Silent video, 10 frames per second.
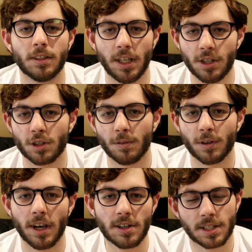teacher
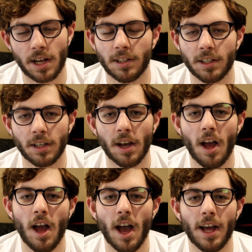for hairstyling,
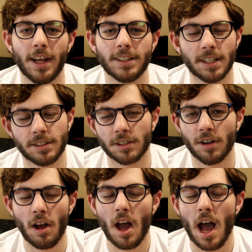and I said to
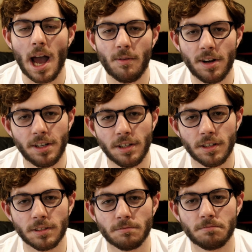her,
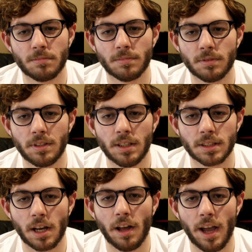
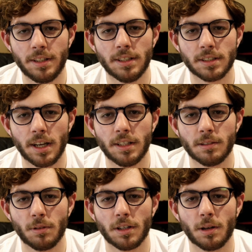I
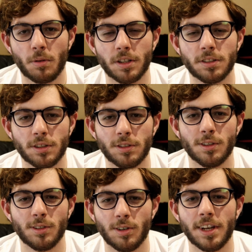decided what I wanted to do.